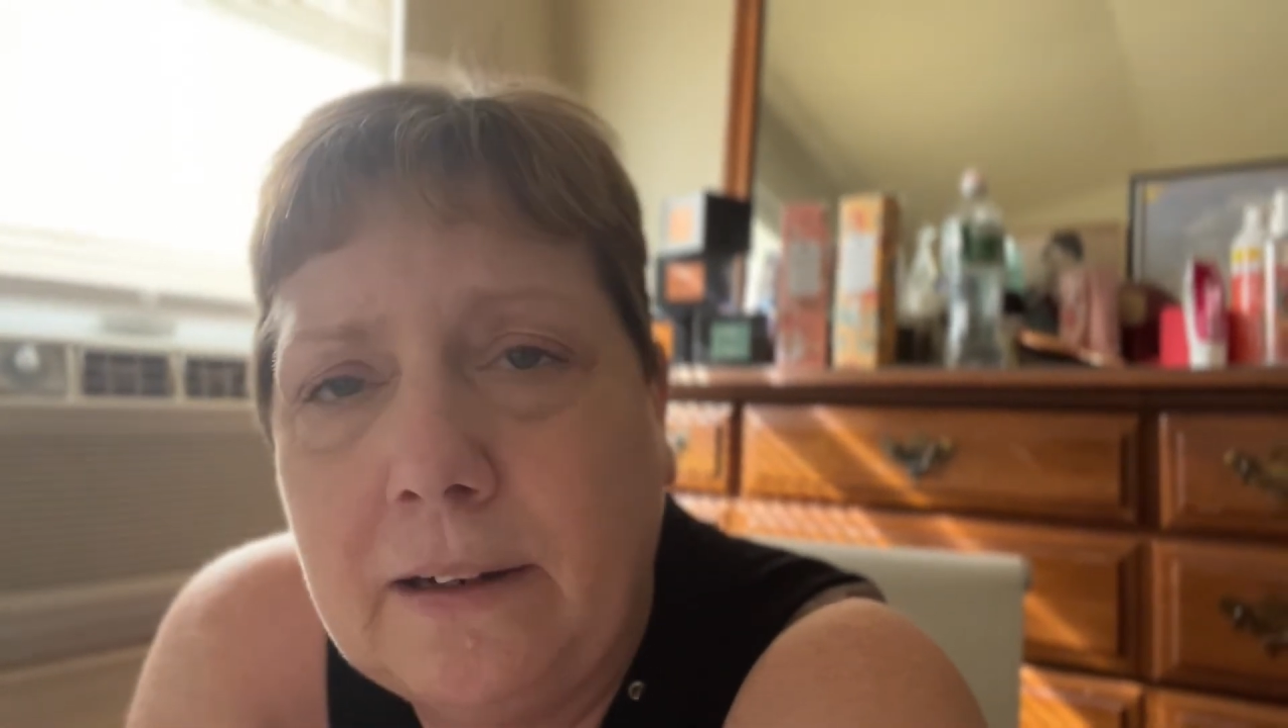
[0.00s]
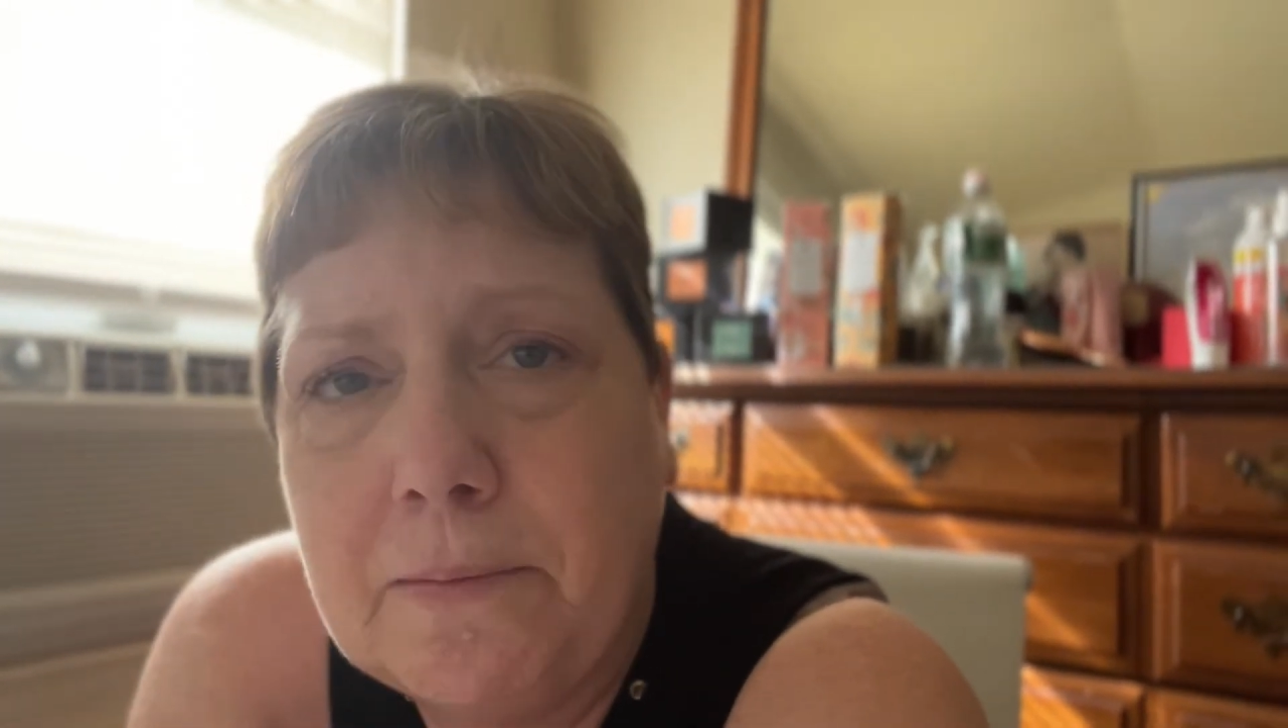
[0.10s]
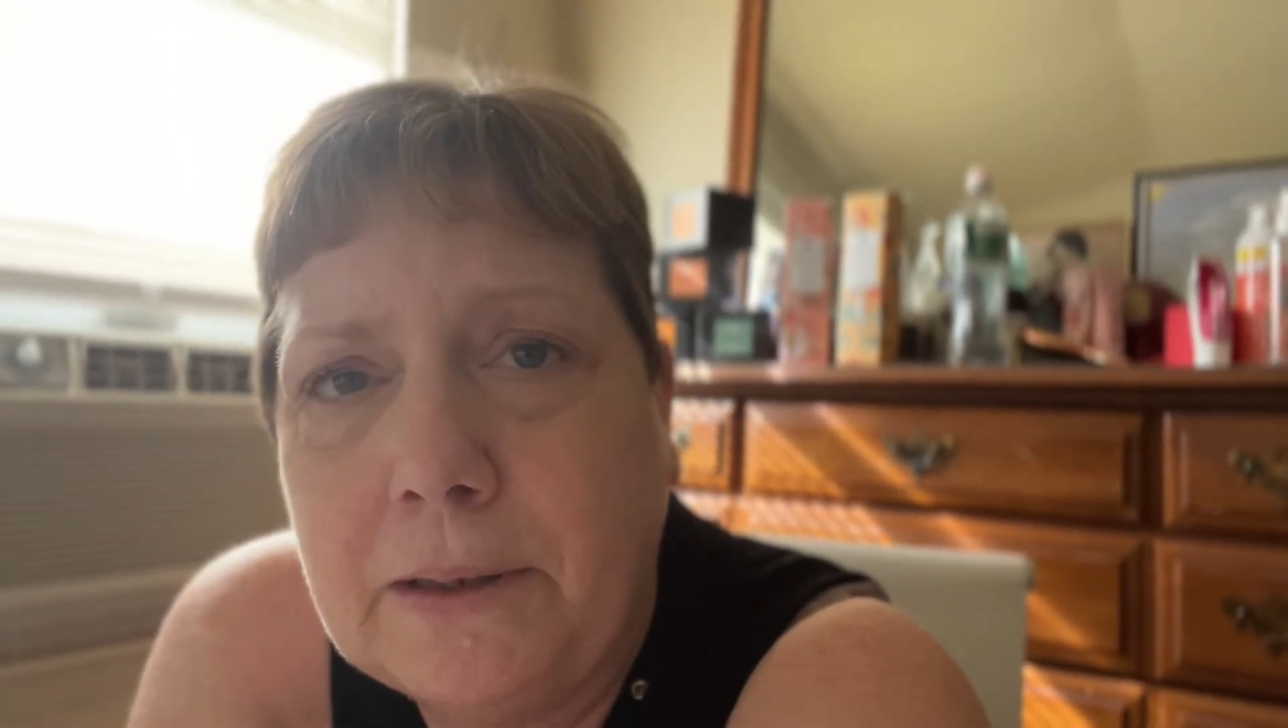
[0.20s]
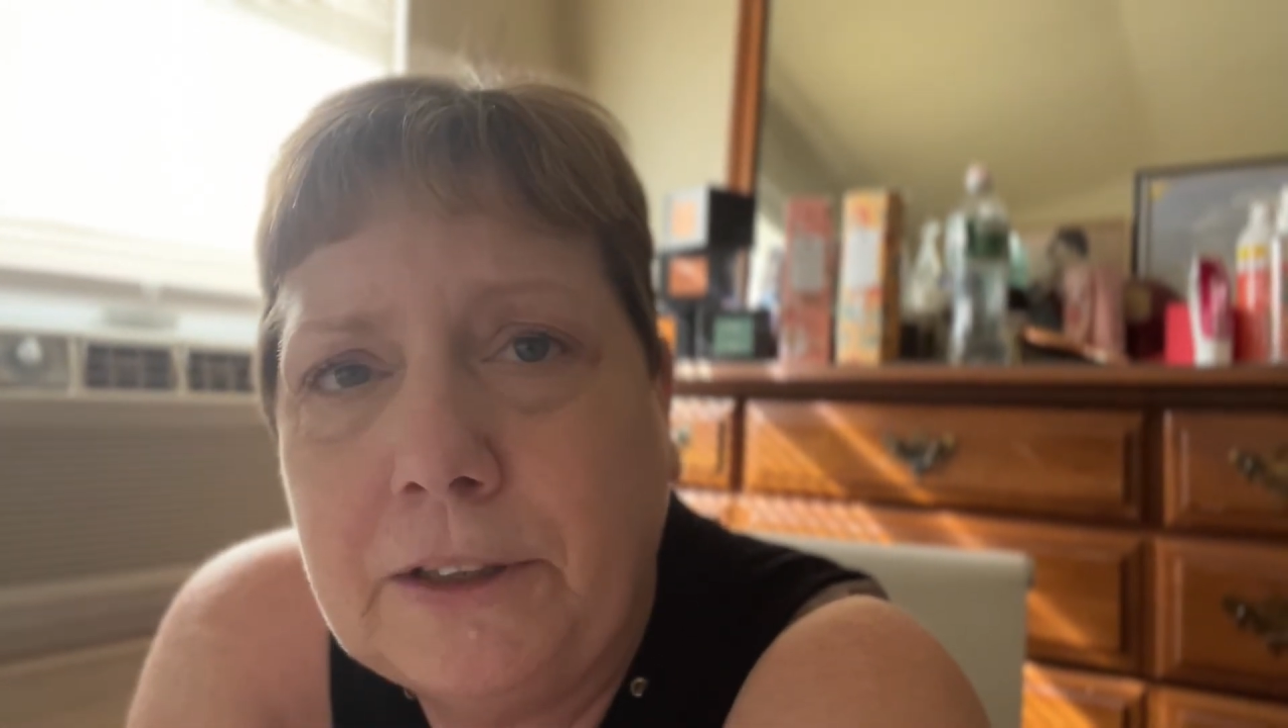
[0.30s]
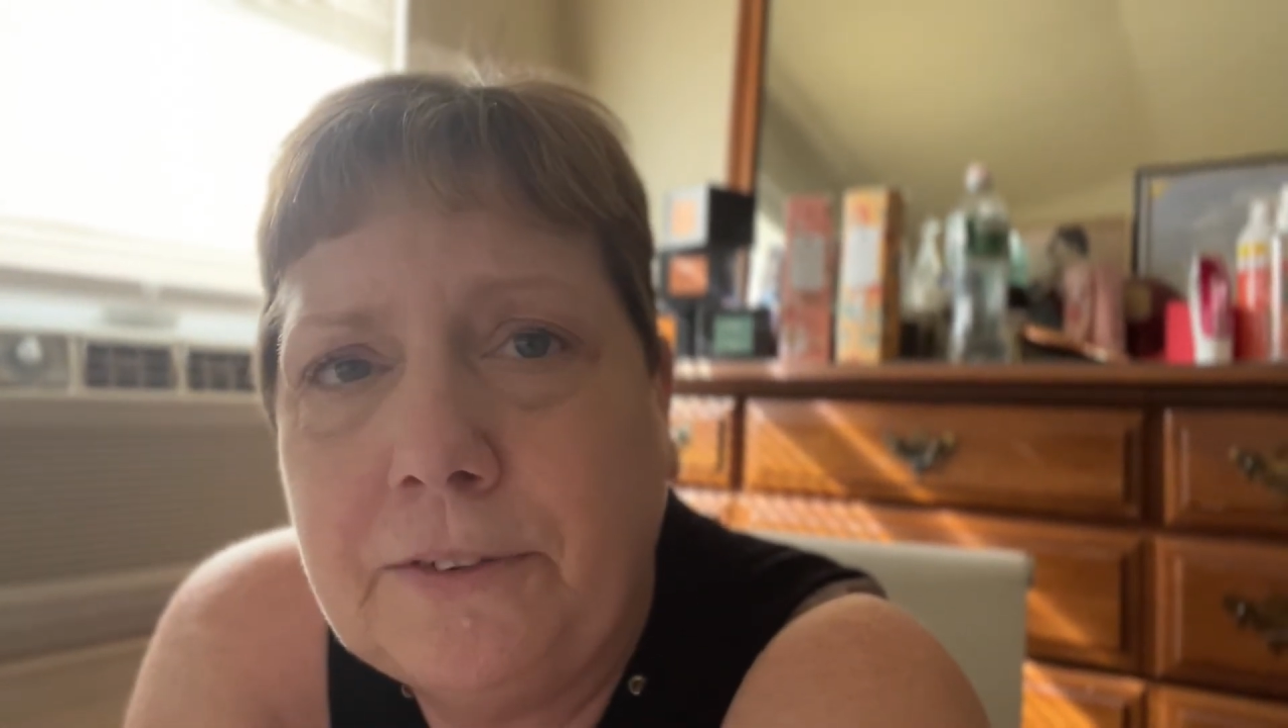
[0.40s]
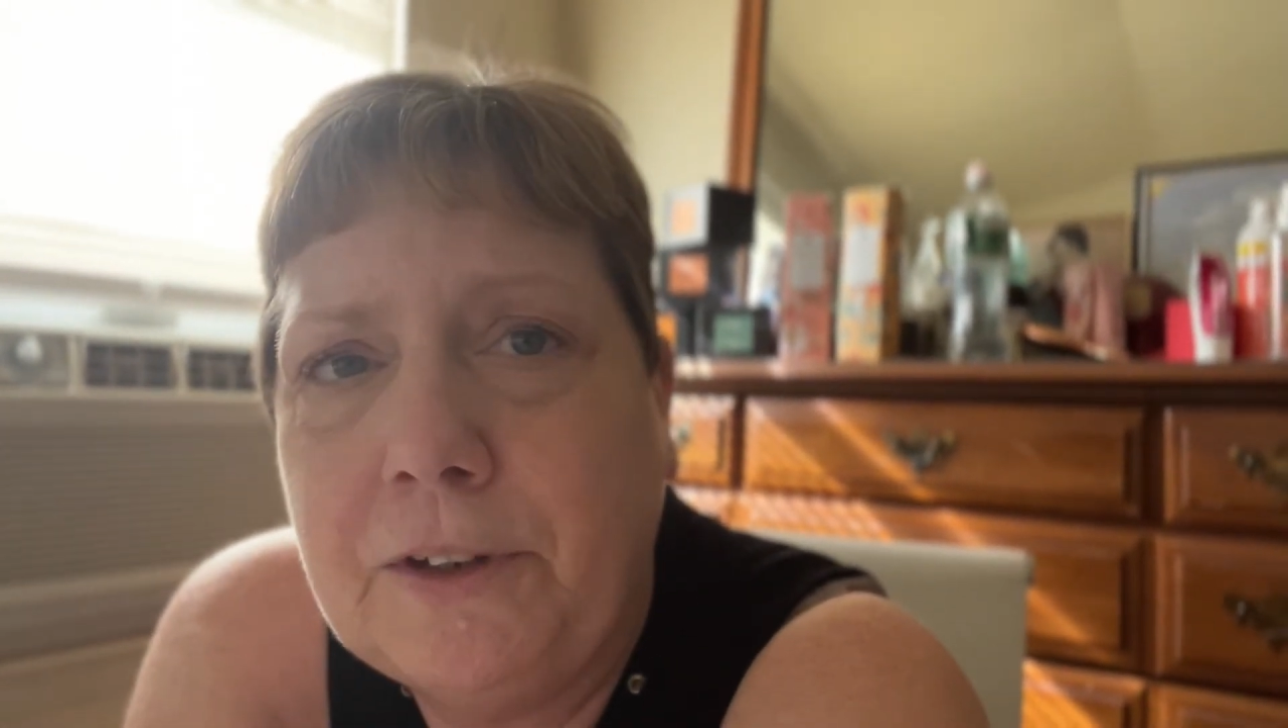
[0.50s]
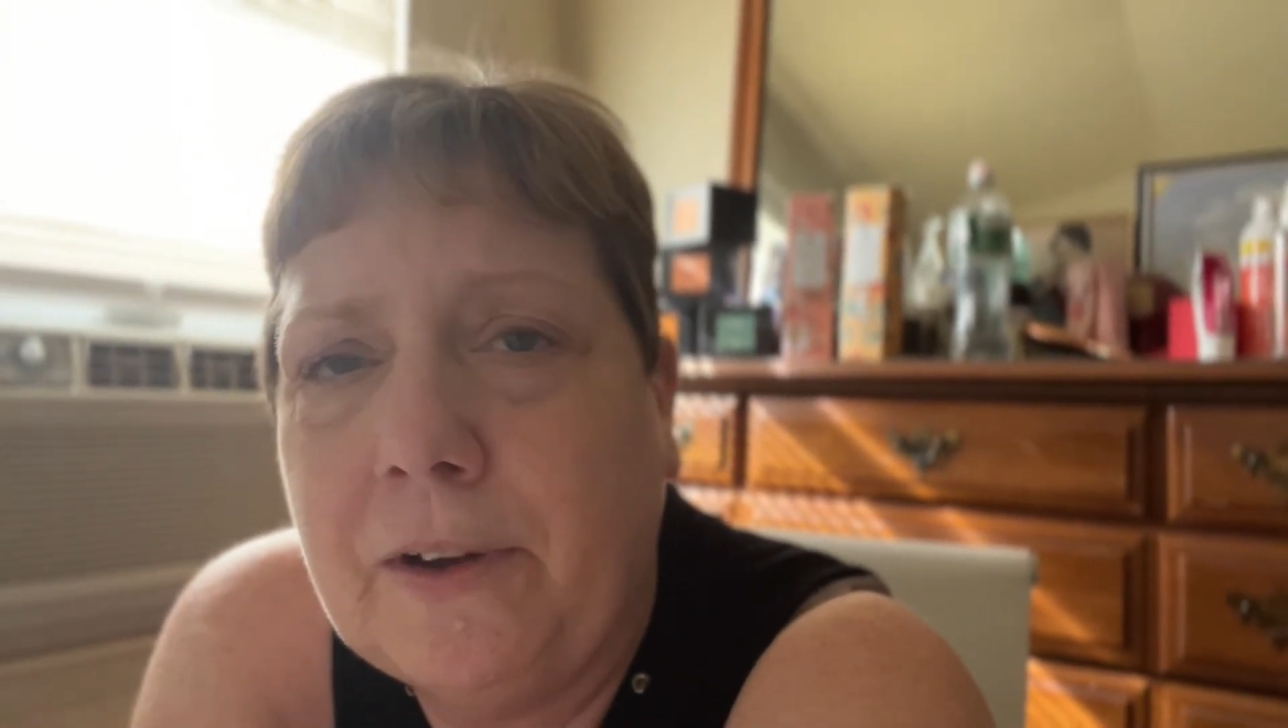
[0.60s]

a bunch of you